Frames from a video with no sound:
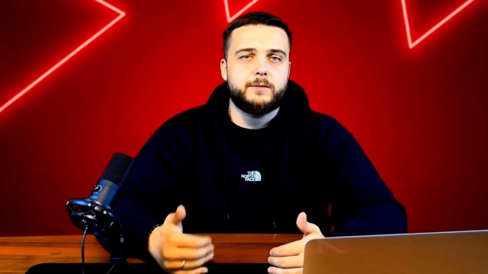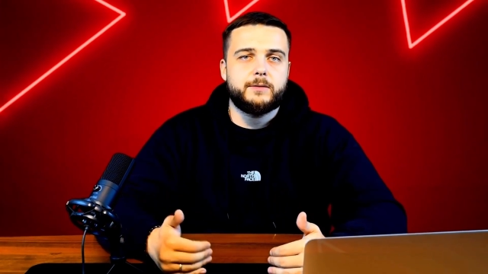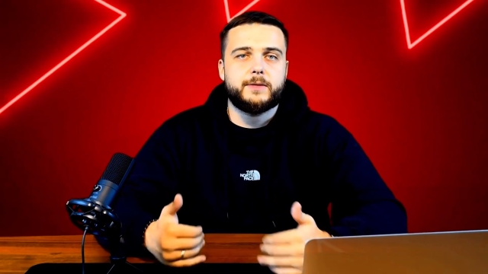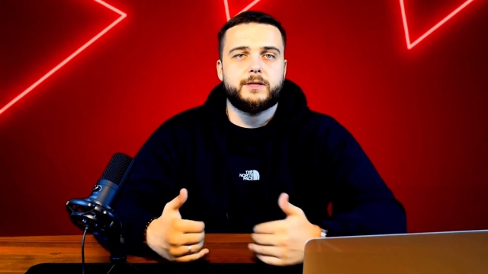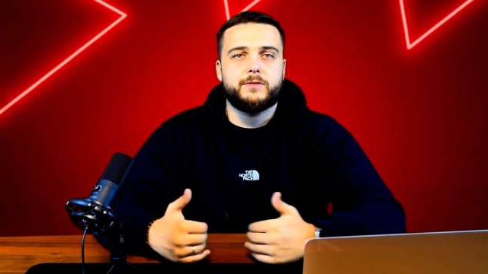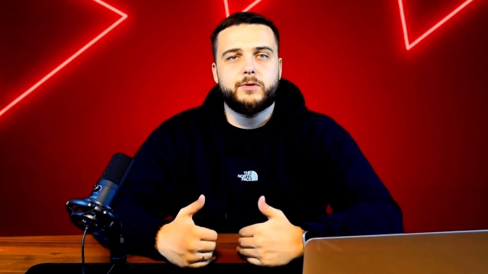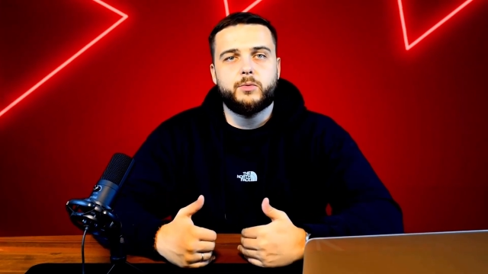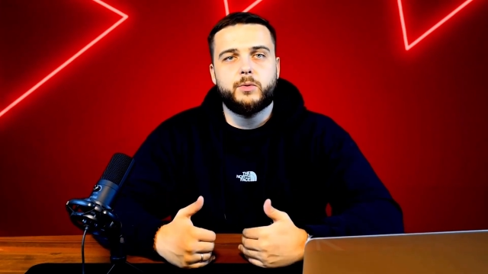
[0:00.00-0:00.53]

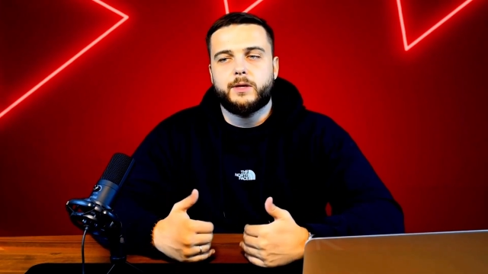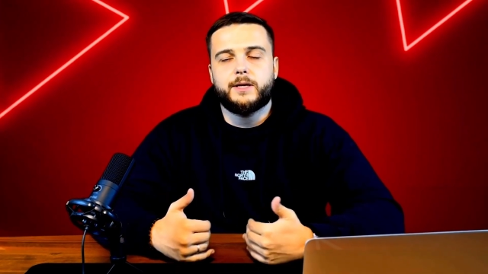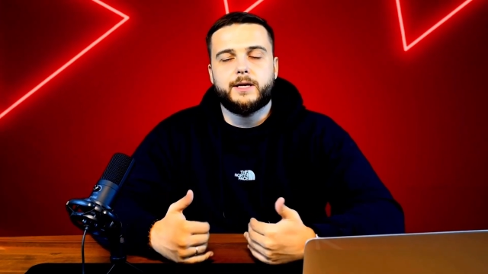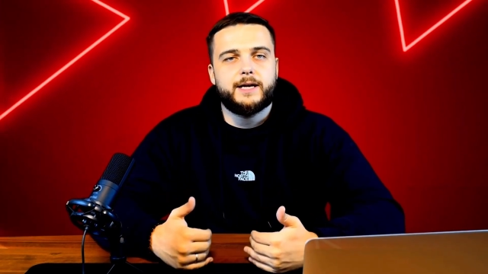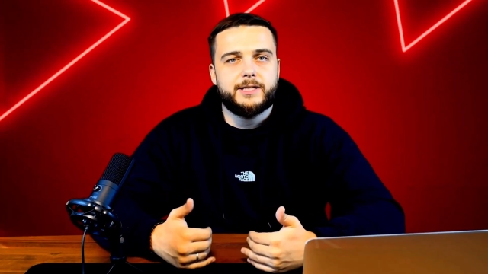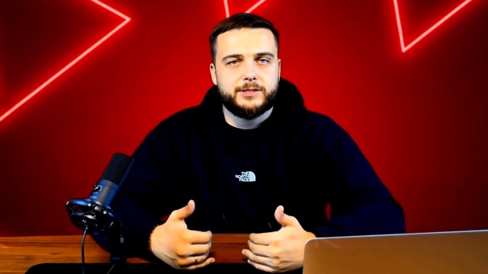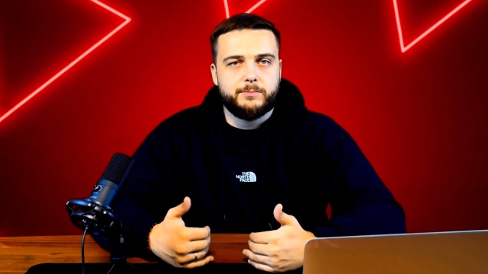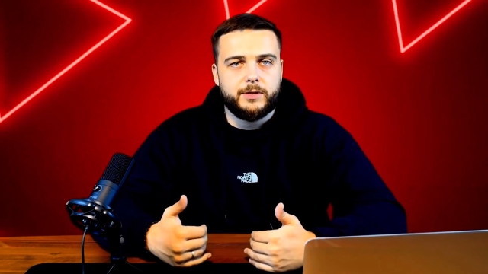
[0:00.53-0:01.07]
If you are an
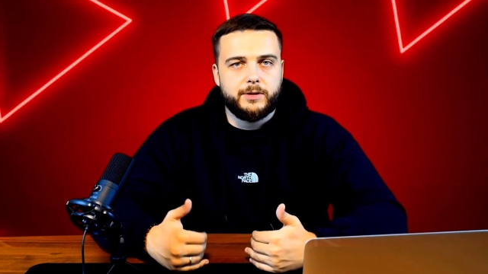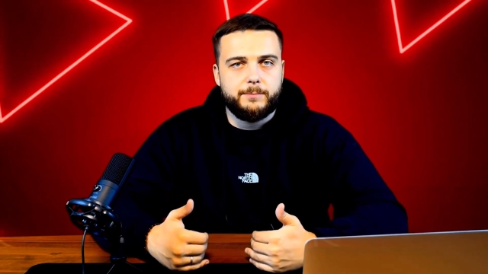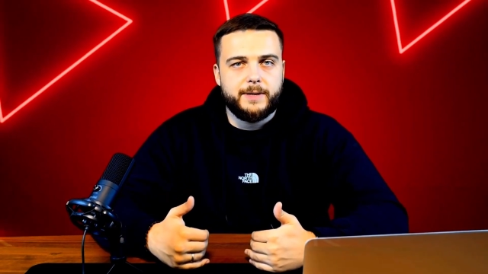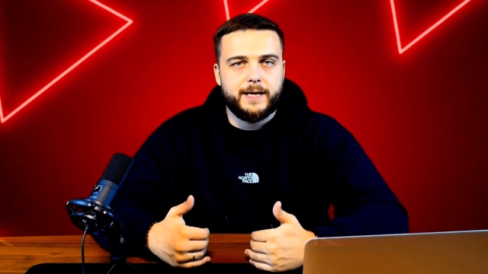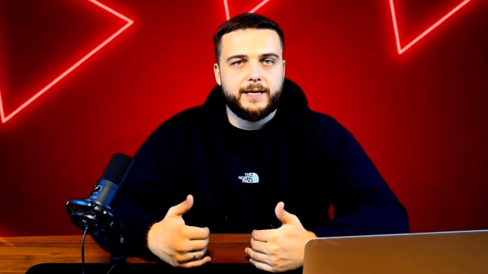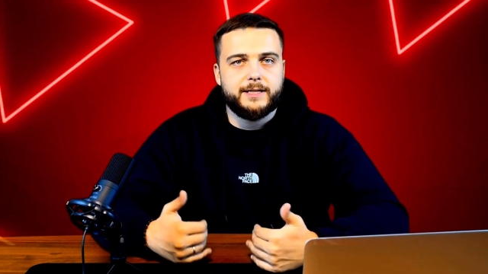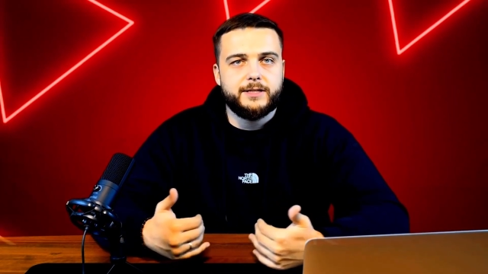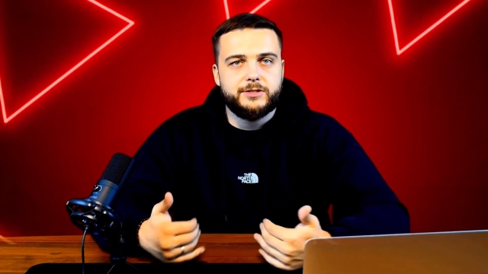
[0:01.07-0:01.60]
expert
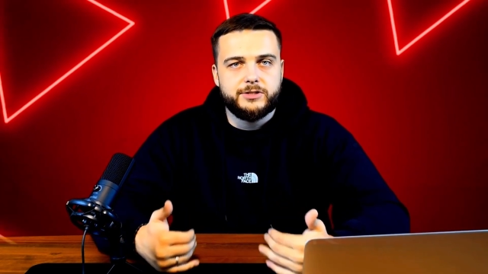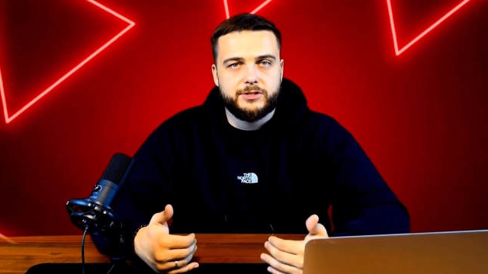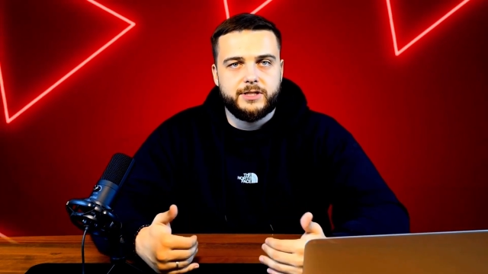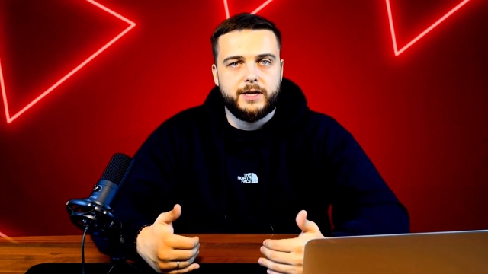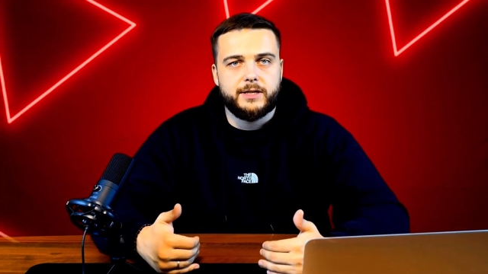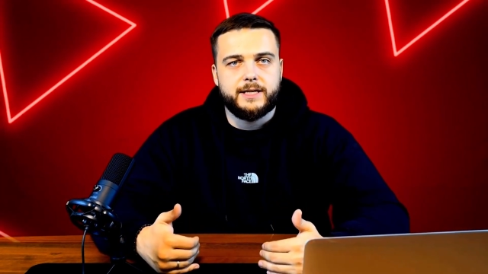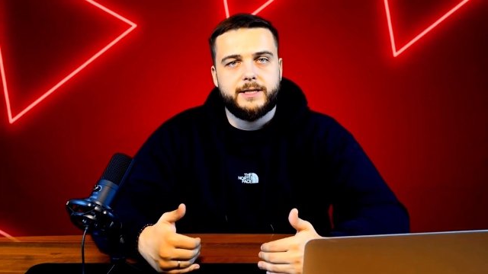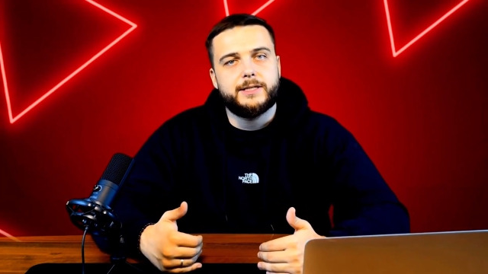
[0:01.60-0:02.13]
planning to
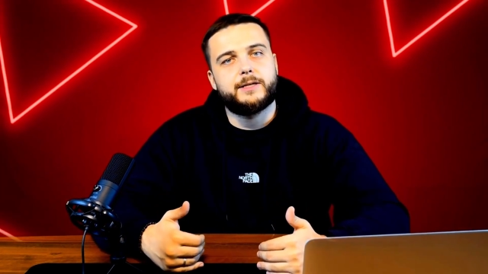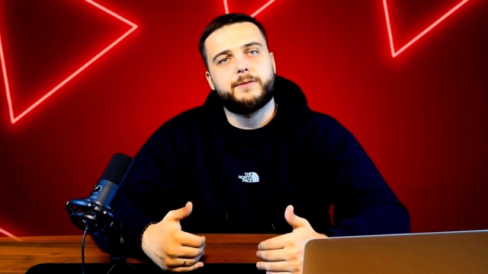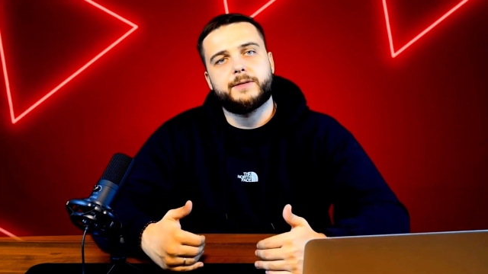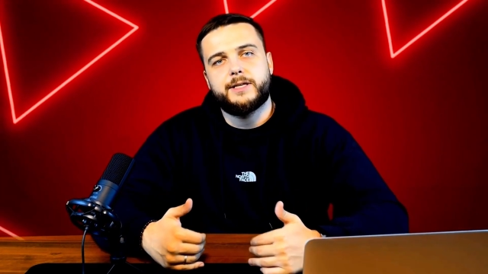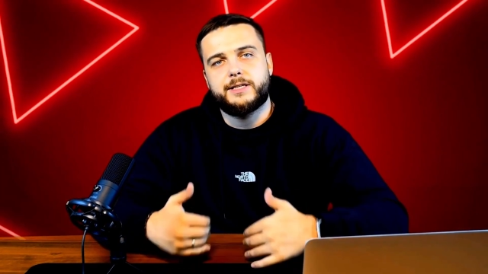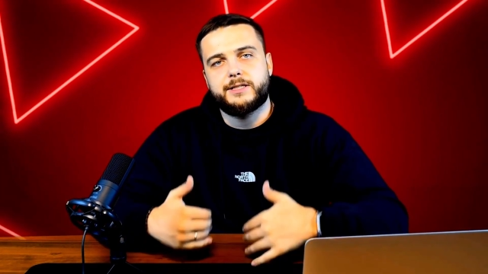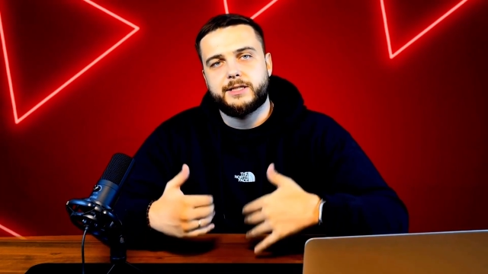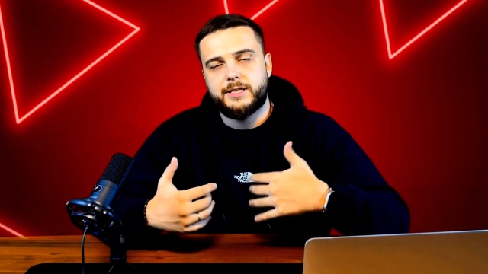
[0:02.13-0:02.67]
start
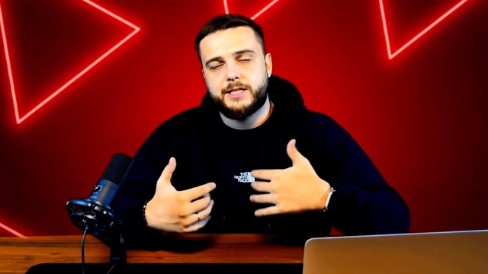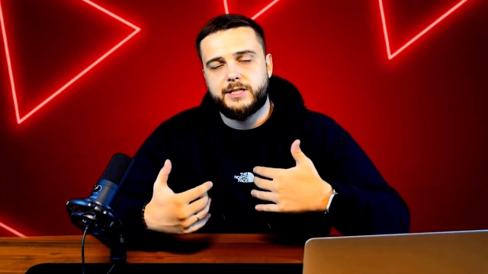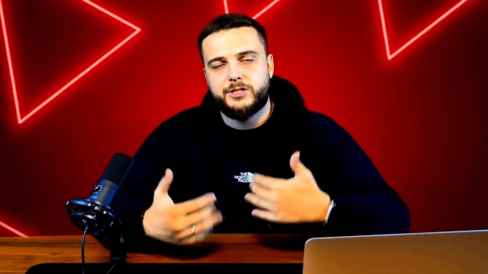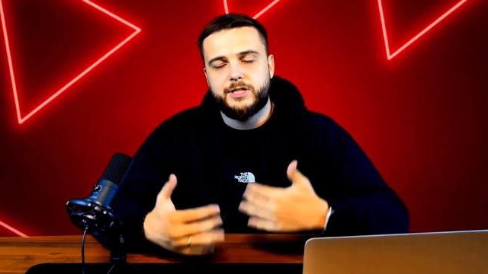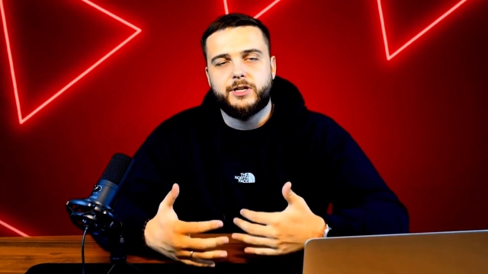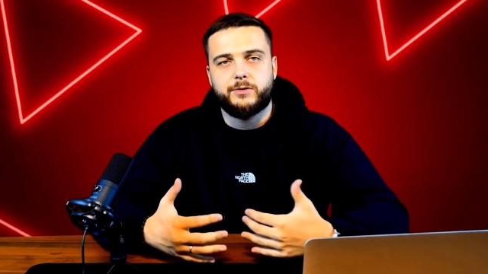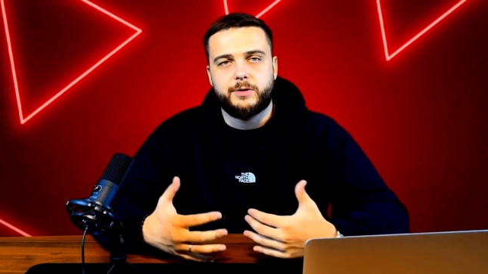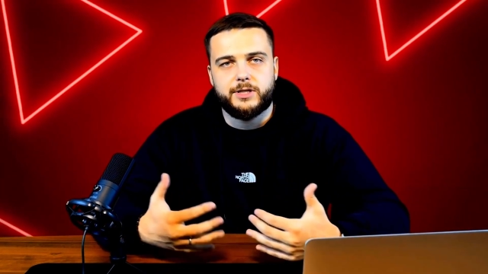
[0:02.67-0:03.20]
activities in lead
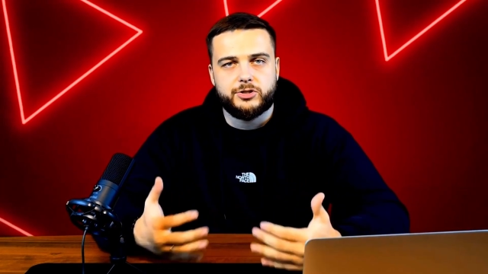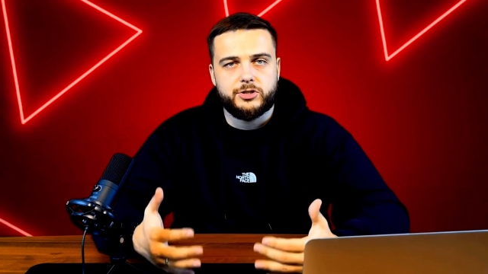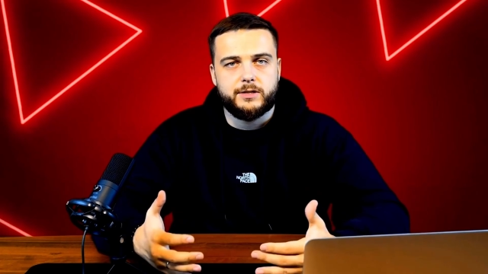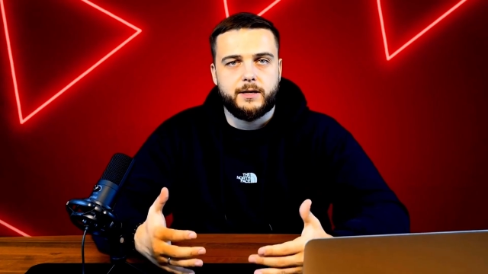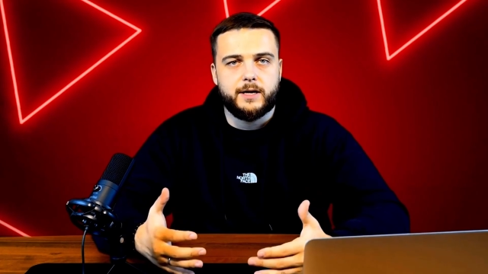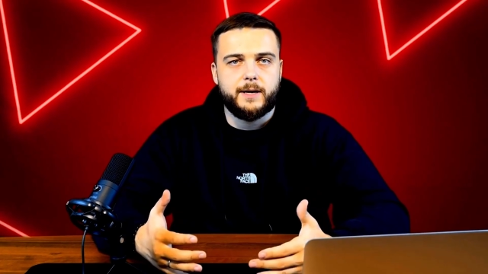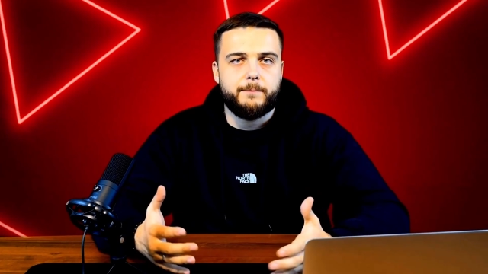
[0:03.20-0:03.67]
generation,